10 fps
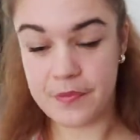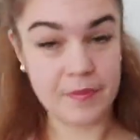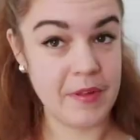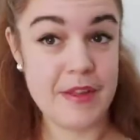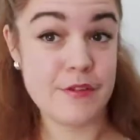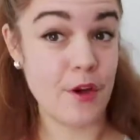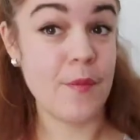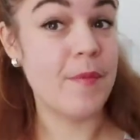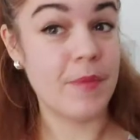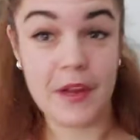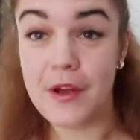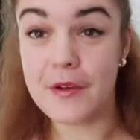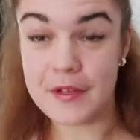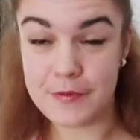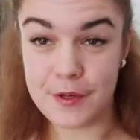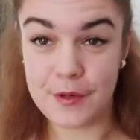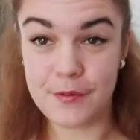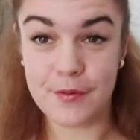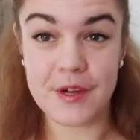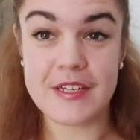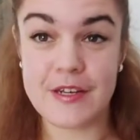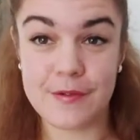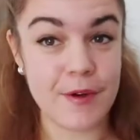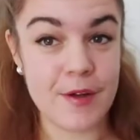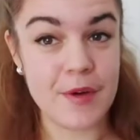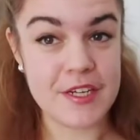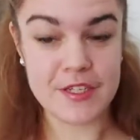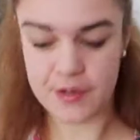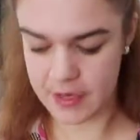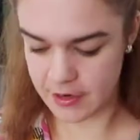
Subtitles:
Please comment below if you've worked out the right way to do it.